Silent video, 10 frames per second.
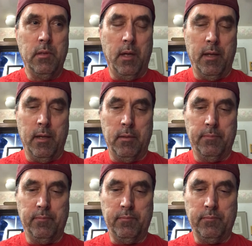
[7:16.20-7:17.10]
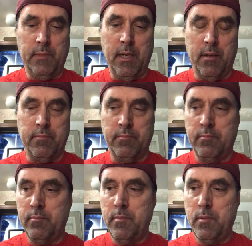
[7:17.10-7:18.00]
Um, you know,
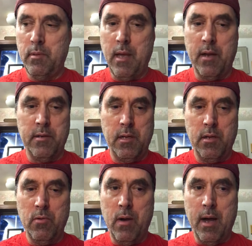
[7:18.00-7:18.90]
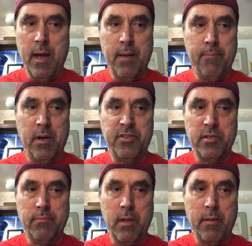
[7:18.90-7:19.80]
got a DUI,
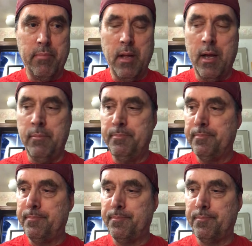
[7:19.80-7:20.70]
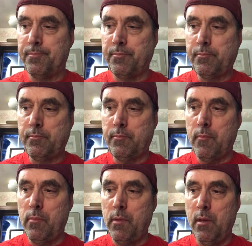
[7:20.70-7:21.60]
busted, blah, blah.
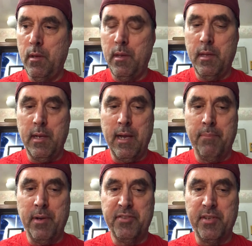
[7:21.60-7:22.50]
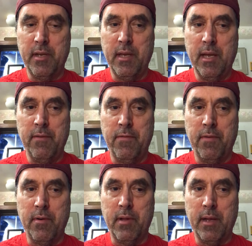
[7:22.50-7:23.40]
And then he got busted again
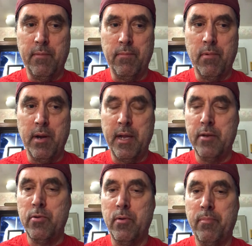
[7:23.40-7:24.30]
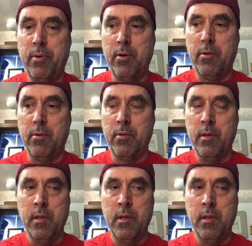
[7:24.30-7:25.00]
for like running into a pole.